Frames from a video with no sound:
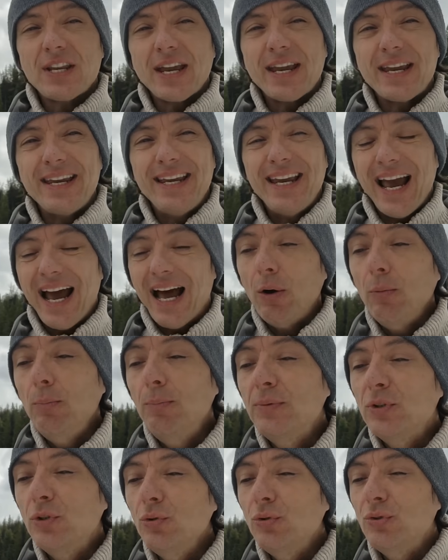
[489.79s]
They help
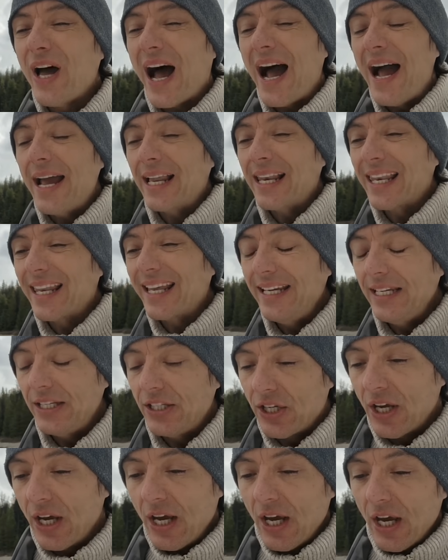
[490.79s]
to
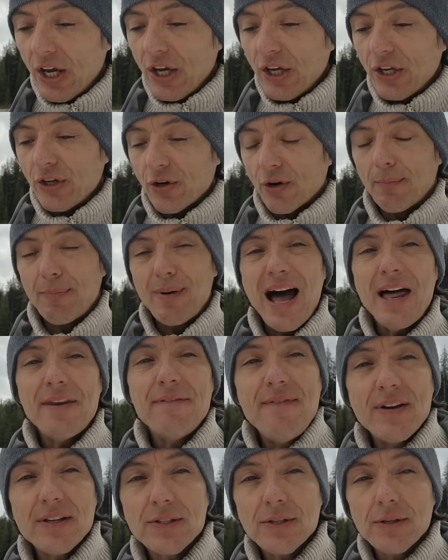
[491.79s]
dilate your
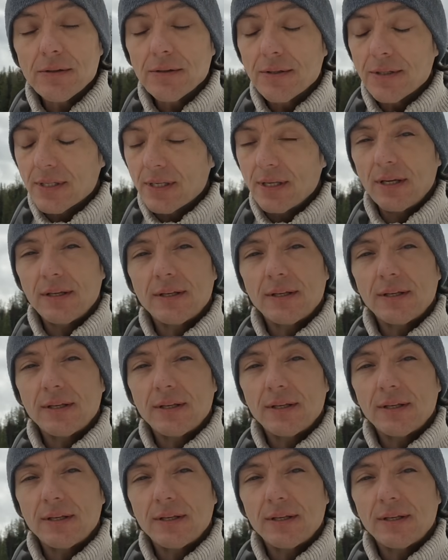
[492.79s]
blood vessels.